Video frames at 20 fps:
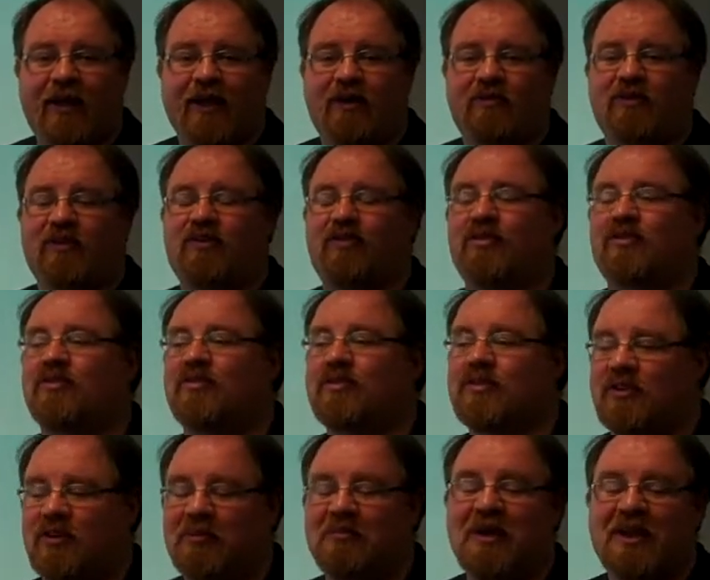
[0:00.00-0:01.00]
every student
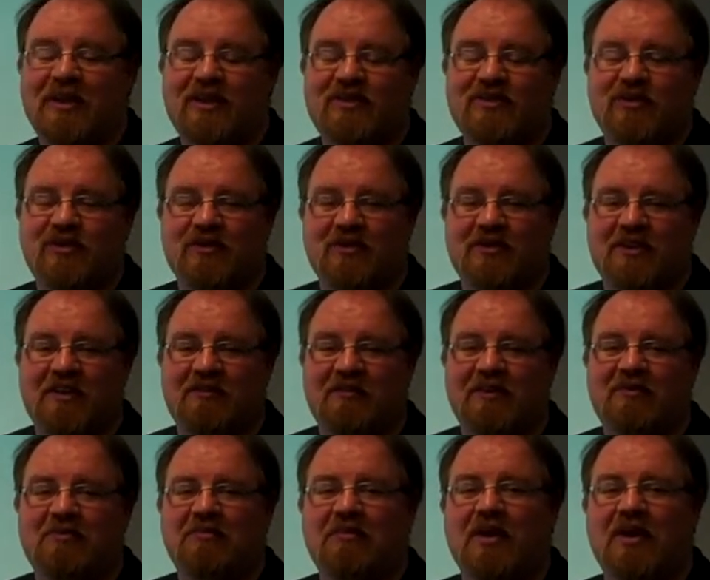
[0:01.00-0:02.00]
or many students
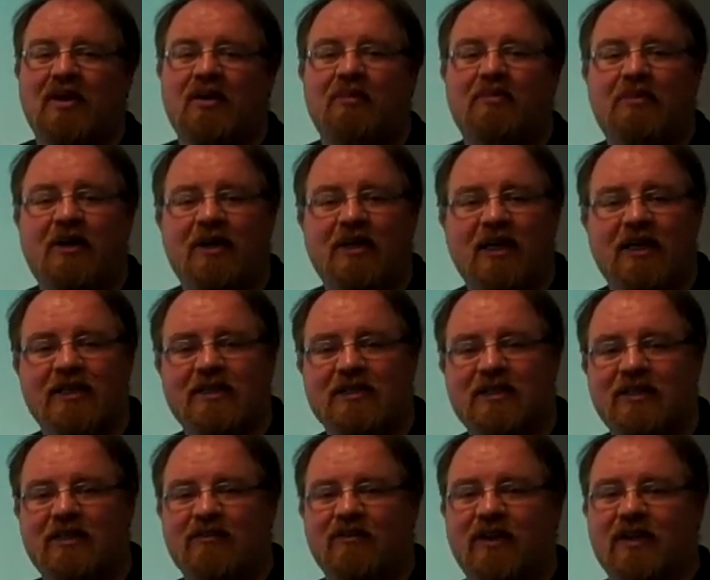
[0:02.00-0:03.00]
having
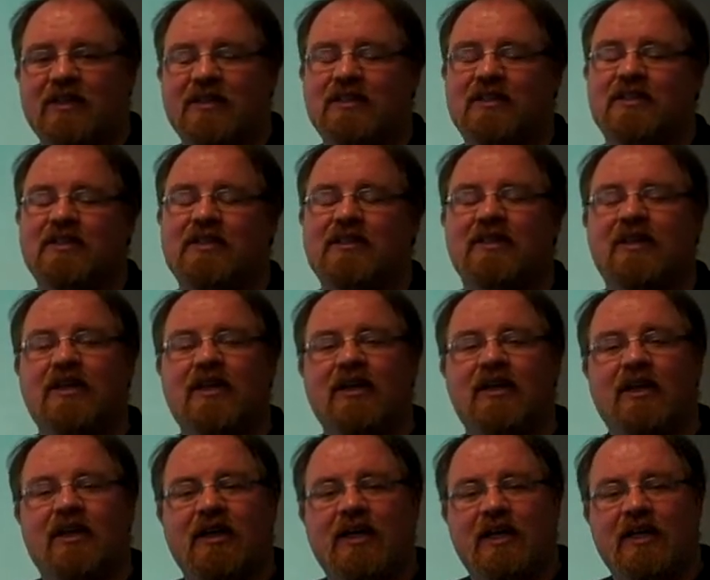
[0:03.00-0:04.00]
podcasting devices,
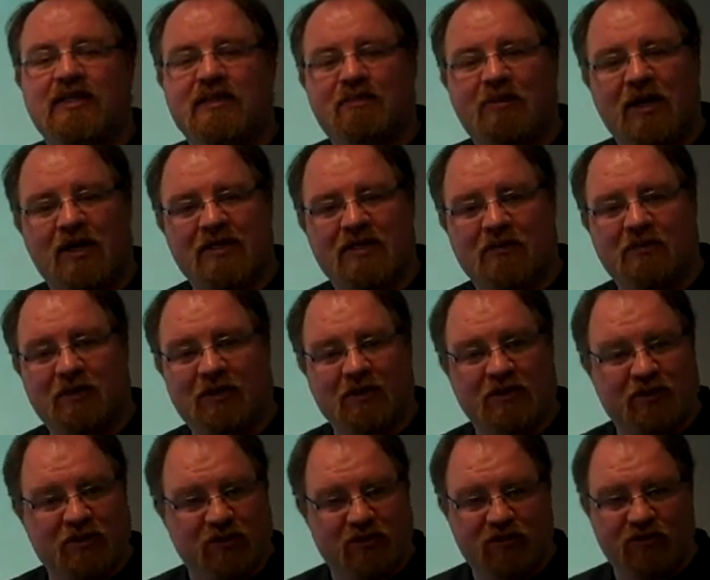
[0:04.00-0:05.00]
it's possible
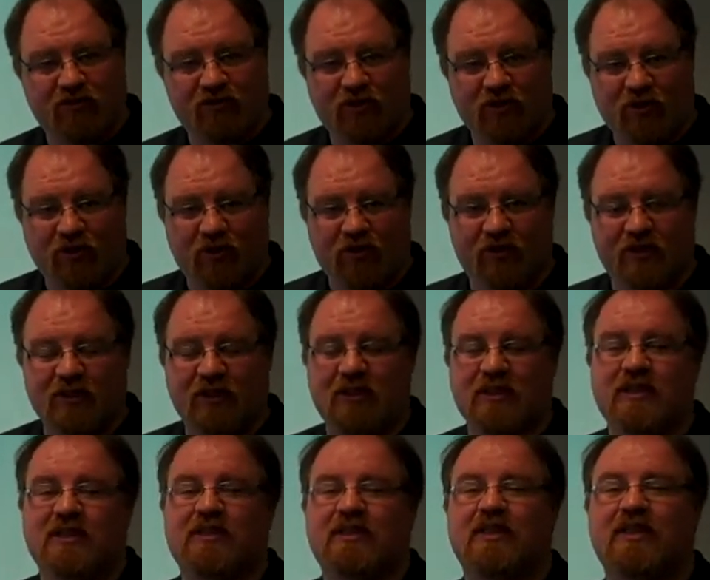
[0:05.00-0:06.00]
to do
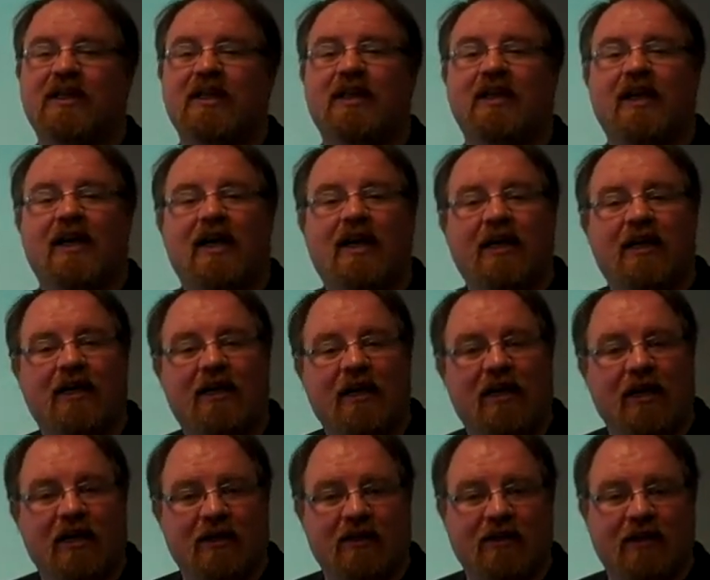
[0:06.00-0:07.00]
recordings and
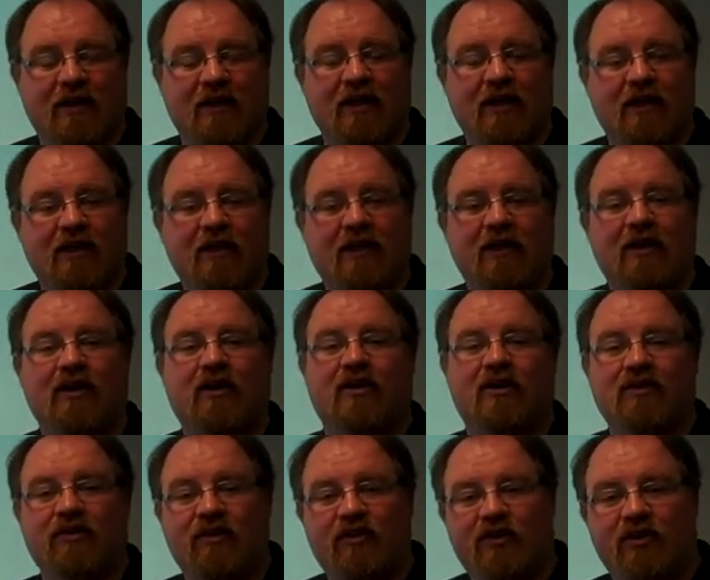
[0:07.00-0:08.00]
they can
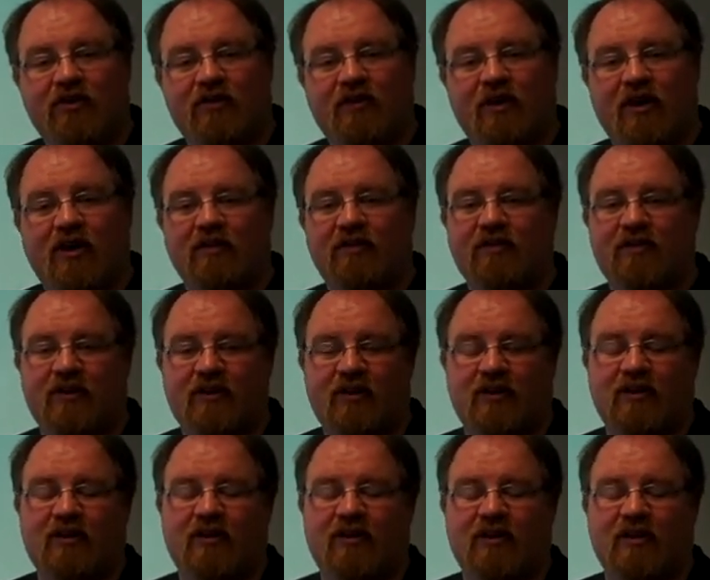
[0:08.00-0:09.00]
learn stuff off
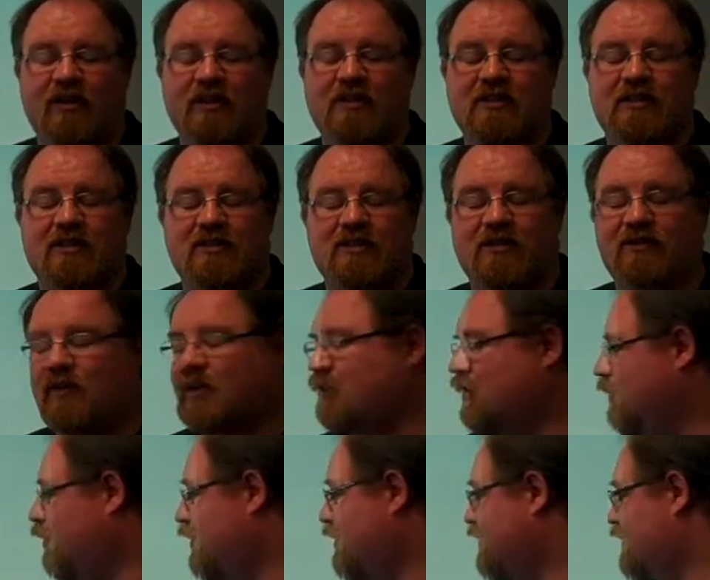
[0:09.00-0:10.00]
or listen to stuff on
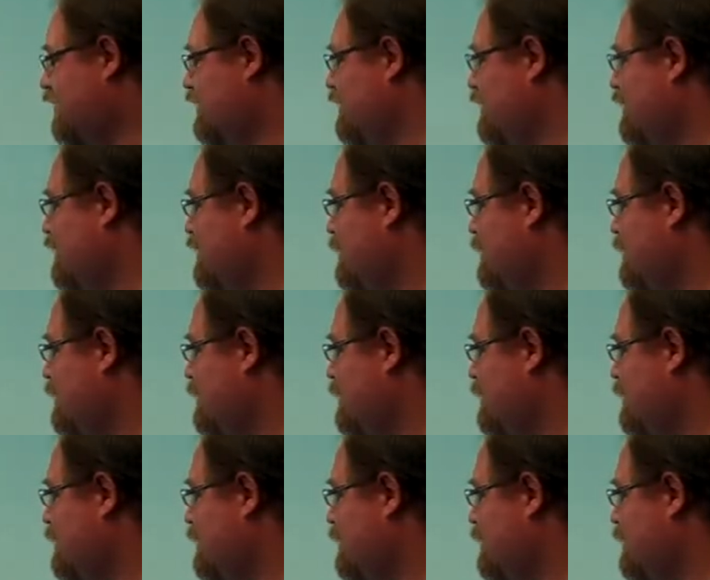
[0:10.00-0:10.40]
the bus.